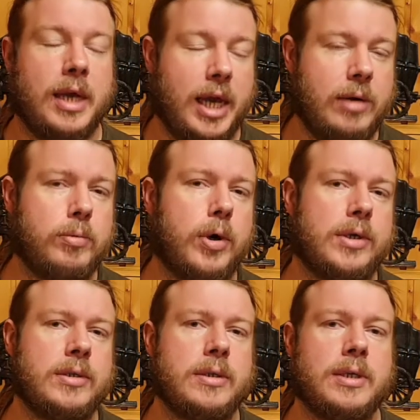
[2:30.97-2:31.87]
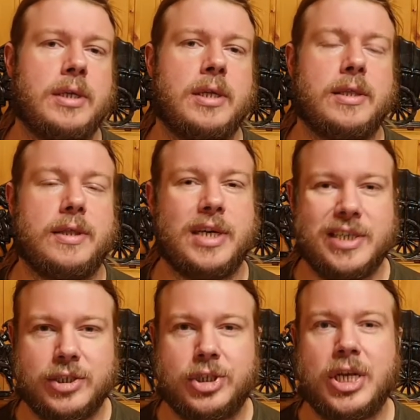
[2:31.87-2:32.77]
In one, the
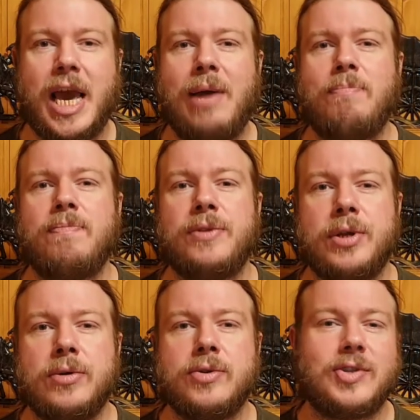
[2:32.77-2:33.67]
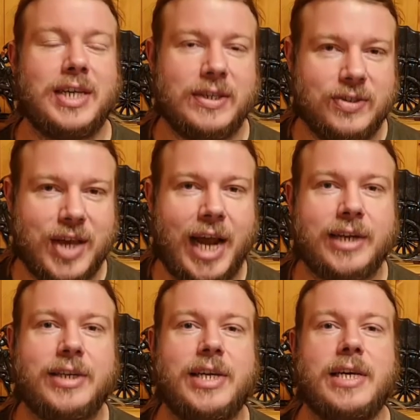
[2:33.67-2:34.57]
GM knows
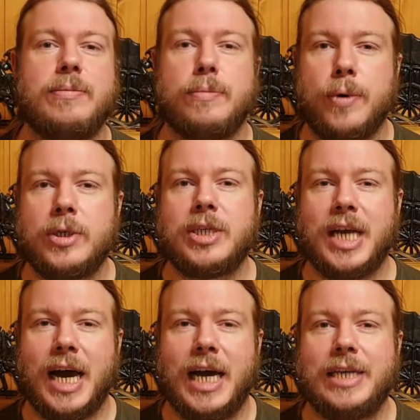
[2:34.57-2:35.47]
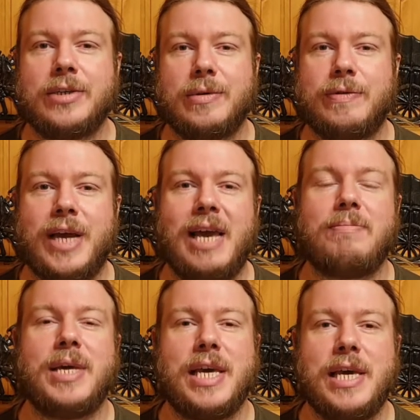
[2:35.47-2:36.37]
exactly what kind of
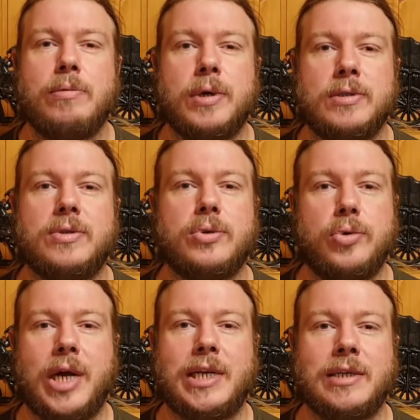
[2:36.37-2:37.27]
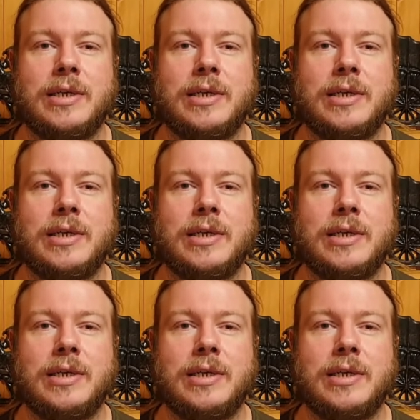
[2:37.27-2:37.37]
game he wants to run.